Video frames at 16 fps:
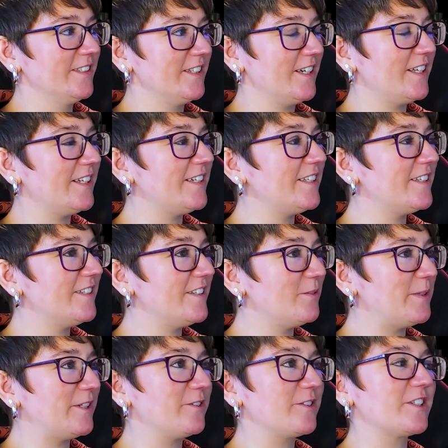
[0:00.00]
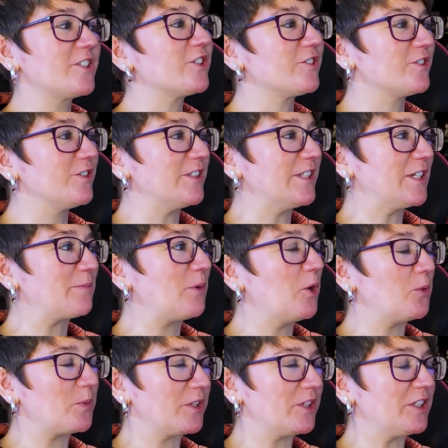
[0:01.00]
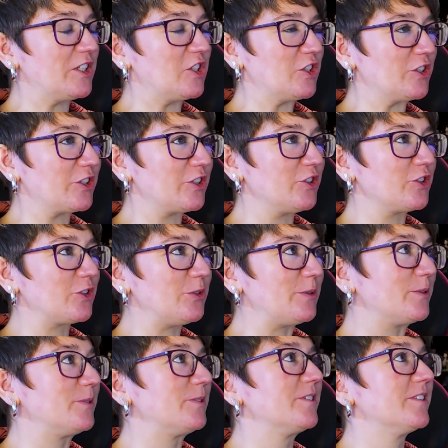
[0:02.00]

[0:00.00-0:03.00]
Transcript: I like that the whales are just doing population control.